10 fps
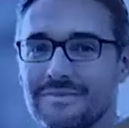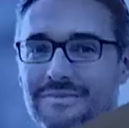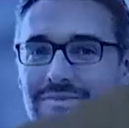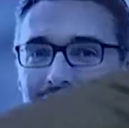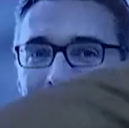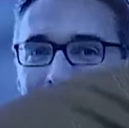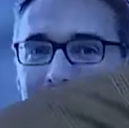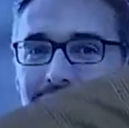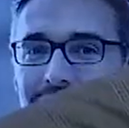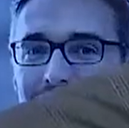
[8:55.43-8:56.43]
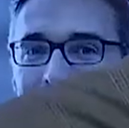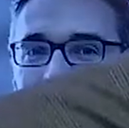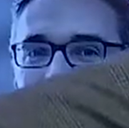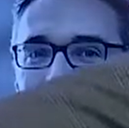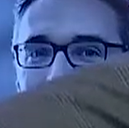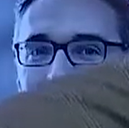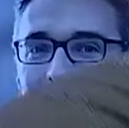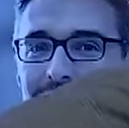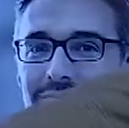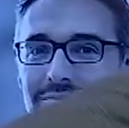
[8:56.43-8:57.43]

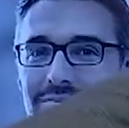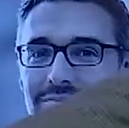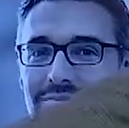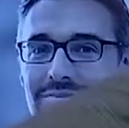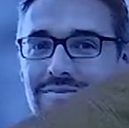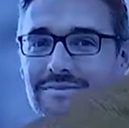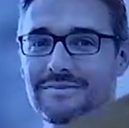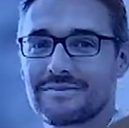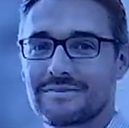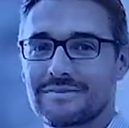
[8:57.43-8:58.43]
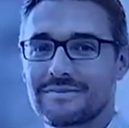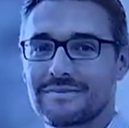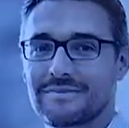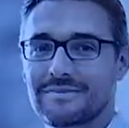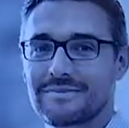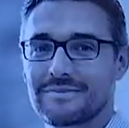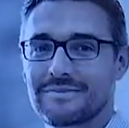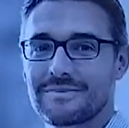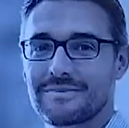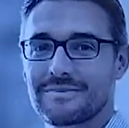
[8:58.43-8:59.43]

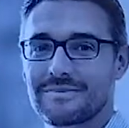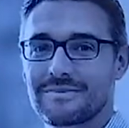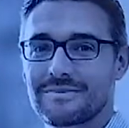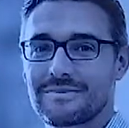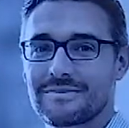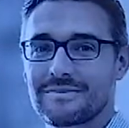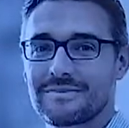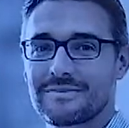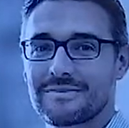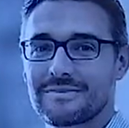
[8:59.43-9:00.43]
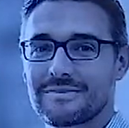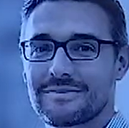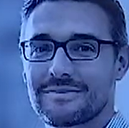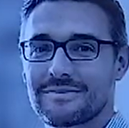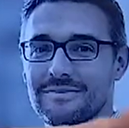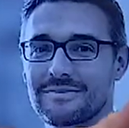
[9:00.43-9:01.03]
No words are spoken by the person on screen.